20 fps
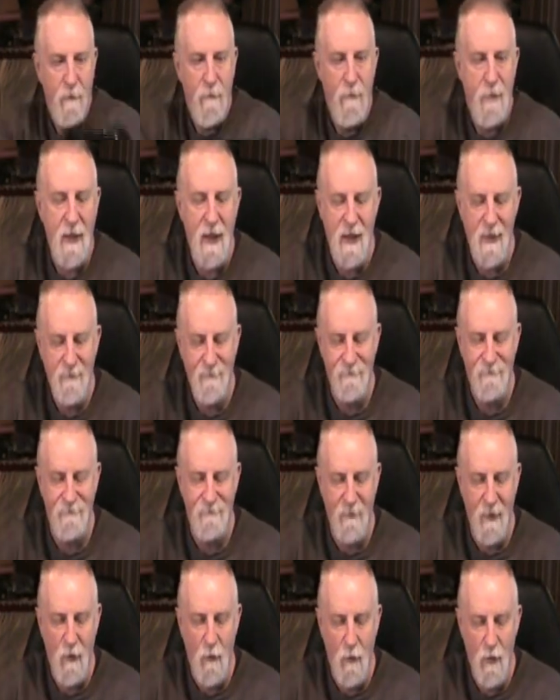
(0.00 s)
but
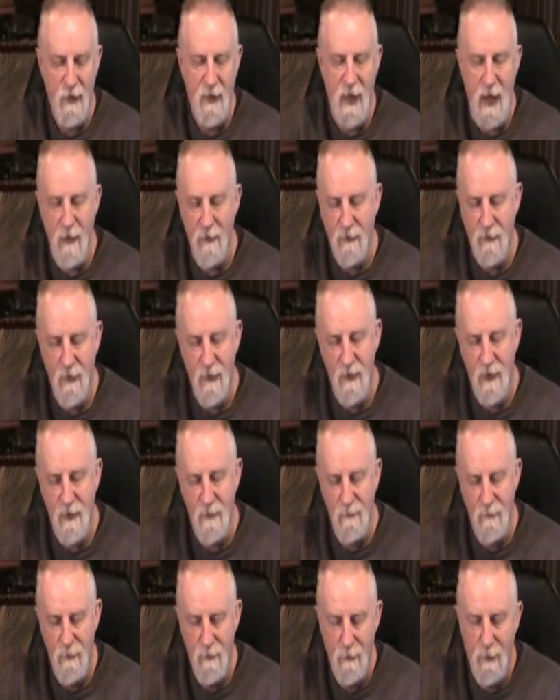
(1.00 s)
without the
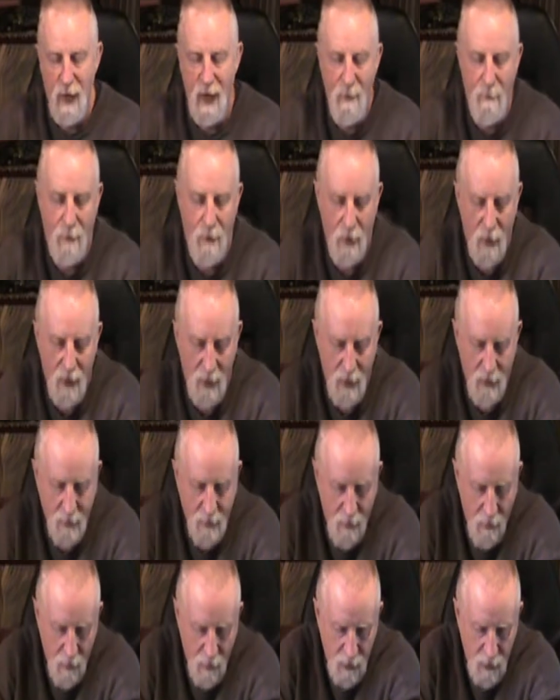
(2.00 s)
bipod on there,